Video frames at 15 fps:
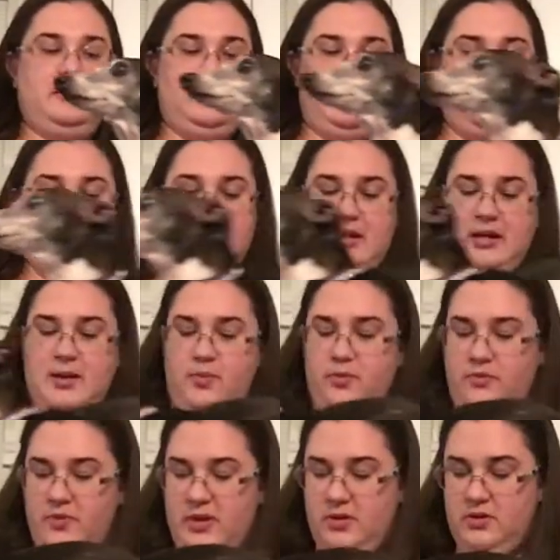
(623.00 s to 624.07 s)
I've got a couple
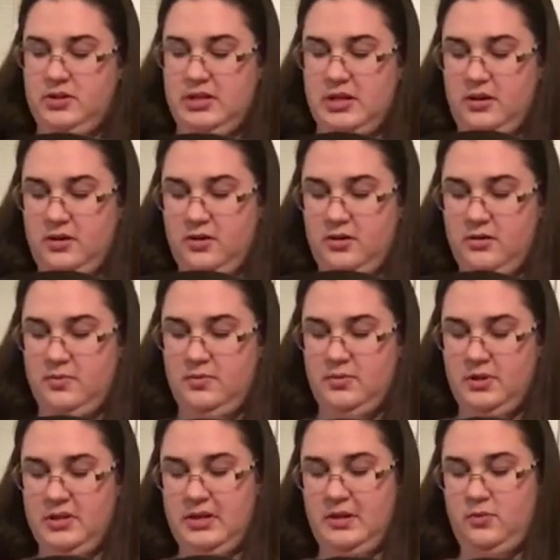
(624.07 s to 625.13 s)
fingers here.
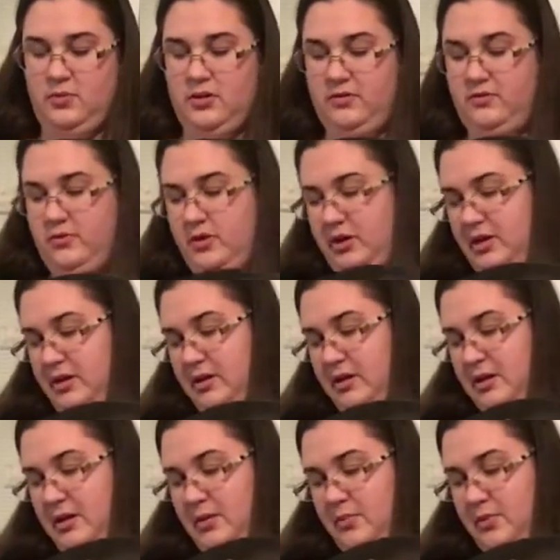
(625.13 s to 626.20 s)
Put down one foot,
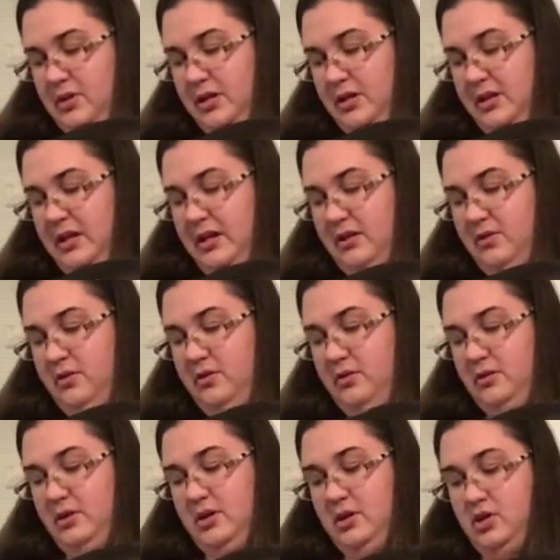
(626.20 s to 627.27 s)
put down the other.
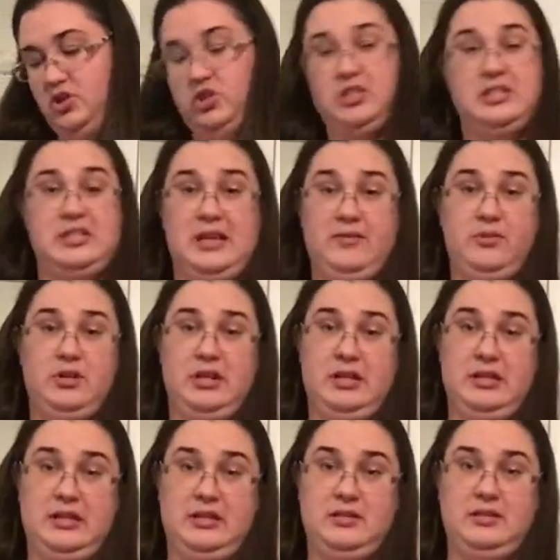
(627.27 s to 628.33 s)
She's never
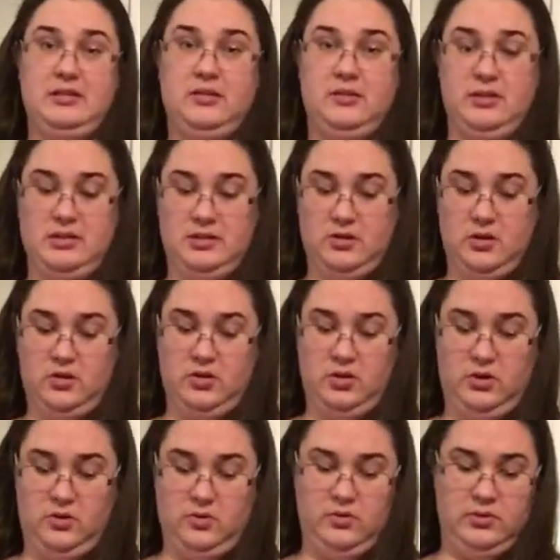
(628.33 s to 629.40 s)
done this, so this is all
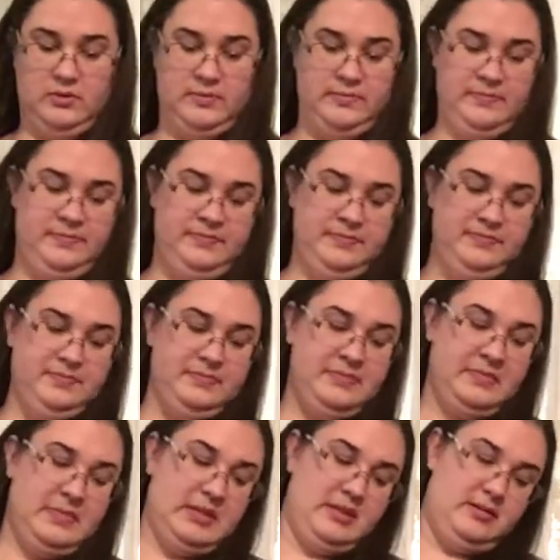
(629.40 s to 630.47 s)
new.
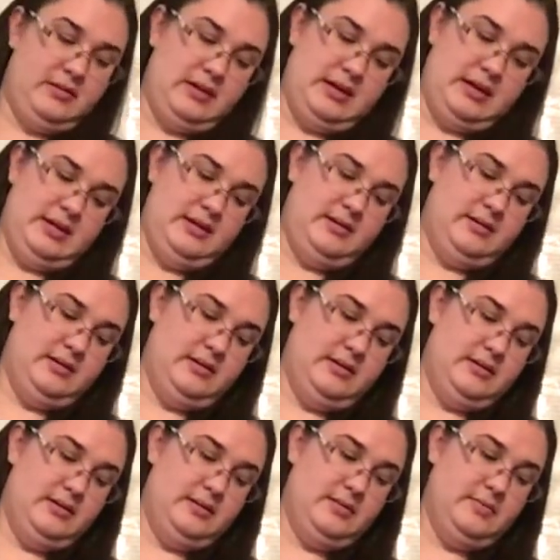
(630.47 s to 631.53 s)
Okay,
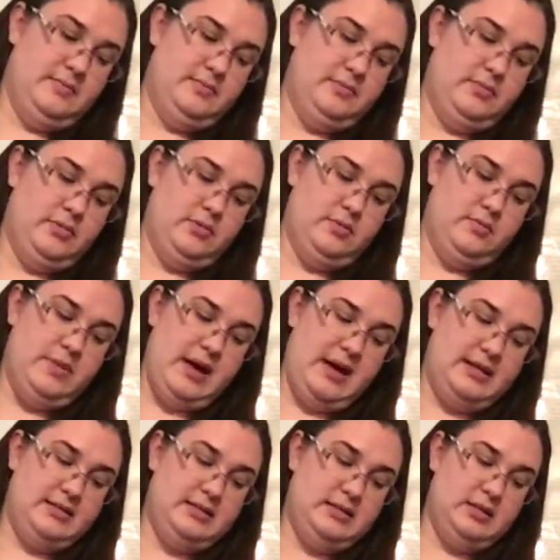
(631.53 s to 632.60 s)
pull
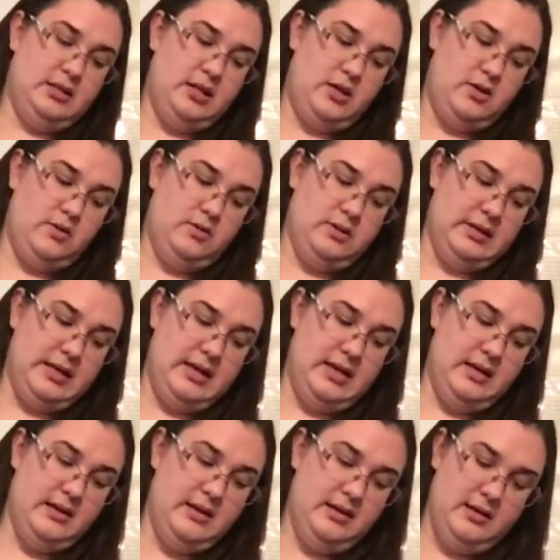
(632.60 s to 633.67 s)
back slowly.
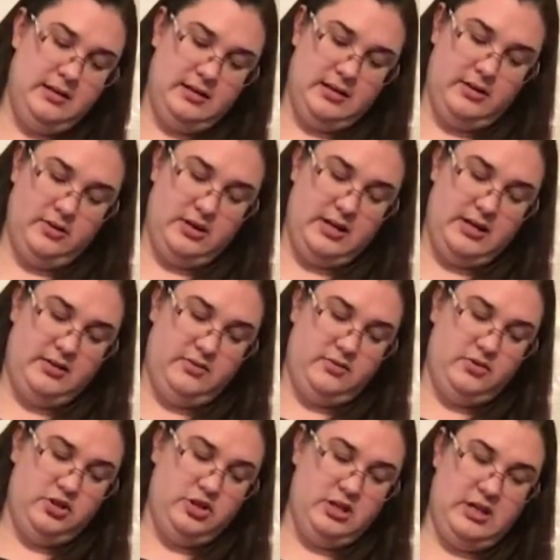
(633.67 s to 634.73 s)
Let her kind of
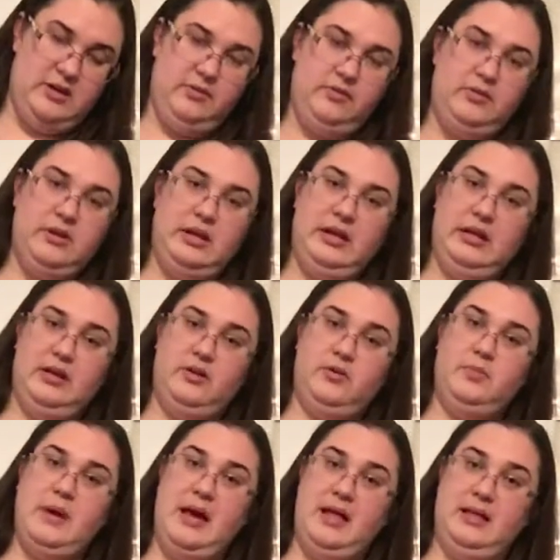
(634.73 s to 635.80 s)
shift and get her
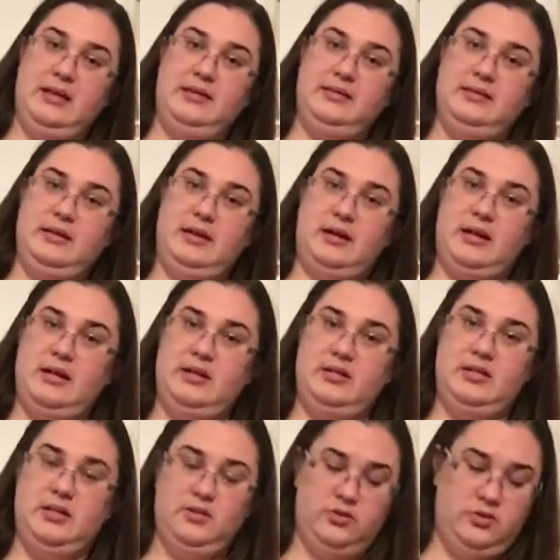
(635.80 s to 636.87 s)
balance. See, I kind of
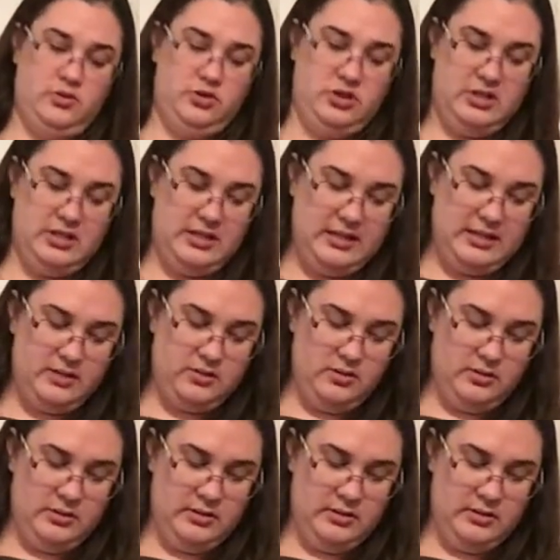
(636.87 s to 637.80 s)
tilt her just a little.